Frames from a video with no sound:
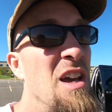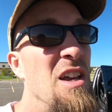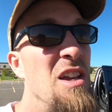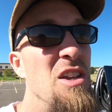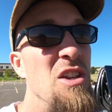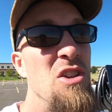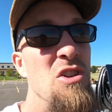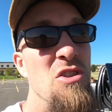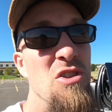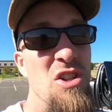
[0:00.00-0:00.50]

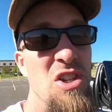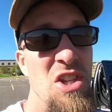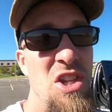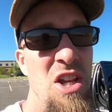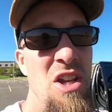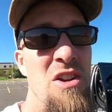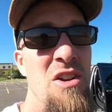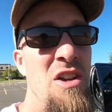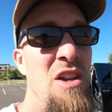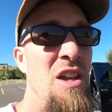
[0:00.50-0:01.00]
your
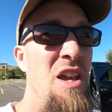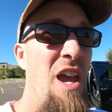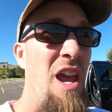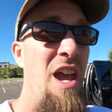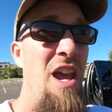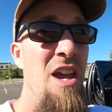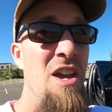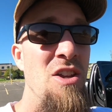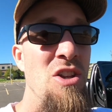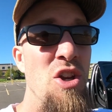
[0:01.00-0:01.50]
steering
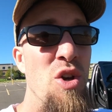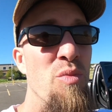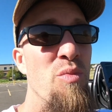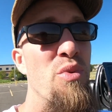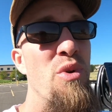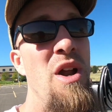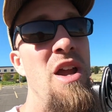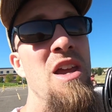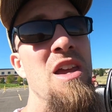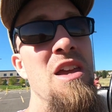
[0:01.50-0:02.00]
and your
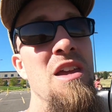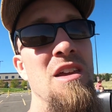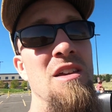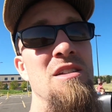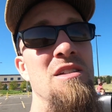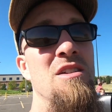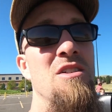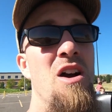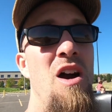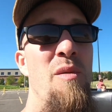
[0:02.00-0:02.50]
braking
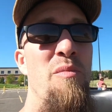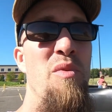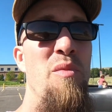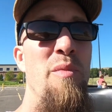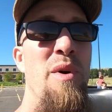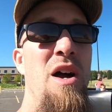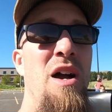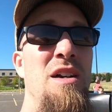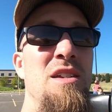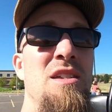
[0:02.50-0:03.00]
is
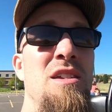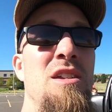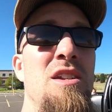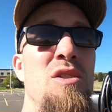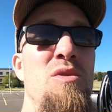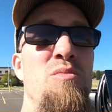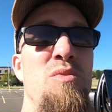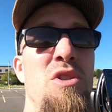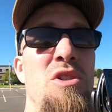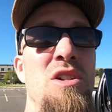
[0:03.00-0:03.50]
compromised in an
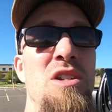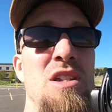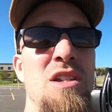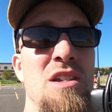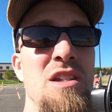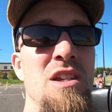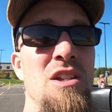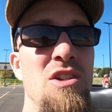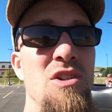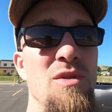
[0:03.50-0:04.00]
emergency
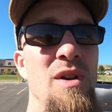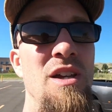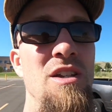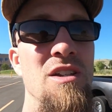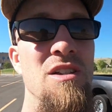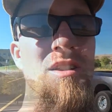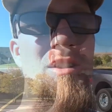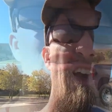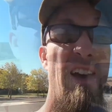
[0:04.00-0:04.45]
situation.